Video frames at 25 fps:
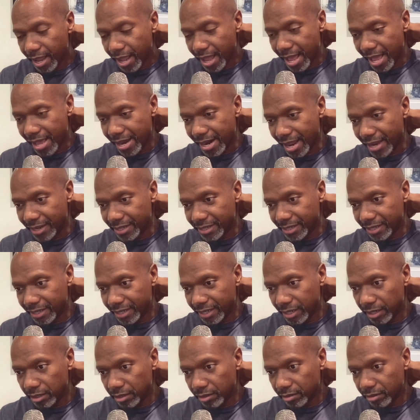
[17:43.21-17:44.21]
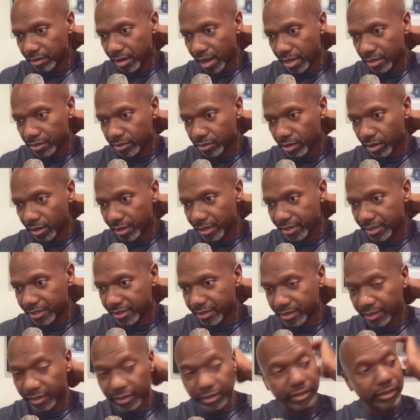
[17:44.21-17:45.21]
And I did. I started
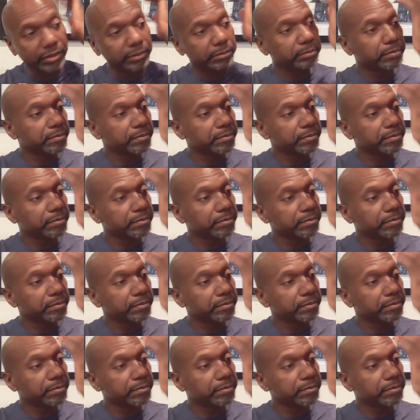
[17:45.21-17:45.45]
stealing